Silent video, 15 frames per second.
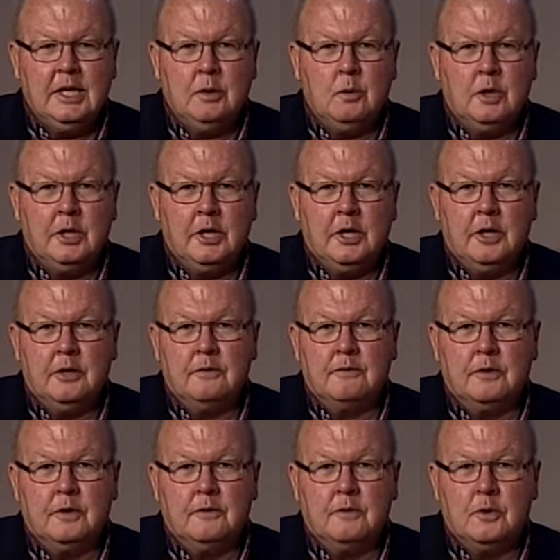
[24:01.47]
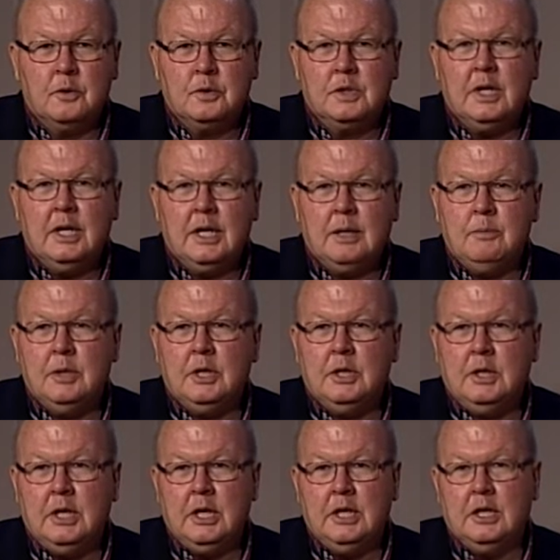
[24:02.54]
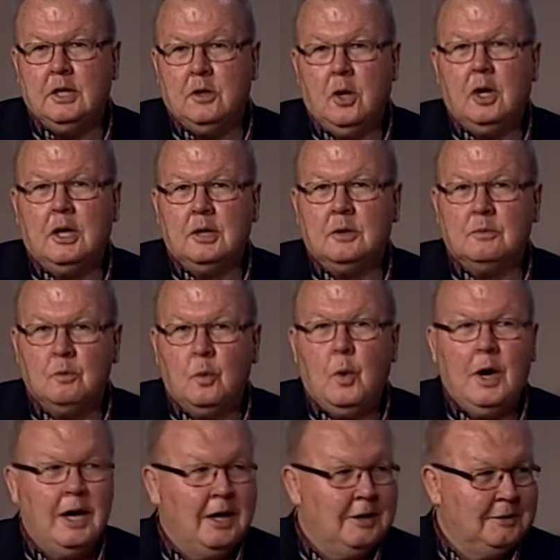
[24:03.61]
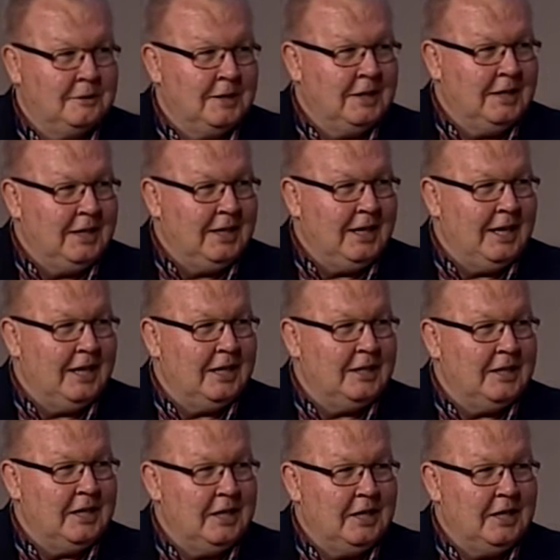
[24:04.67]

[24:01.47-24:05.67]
one another for the first time in, in a long while, and, and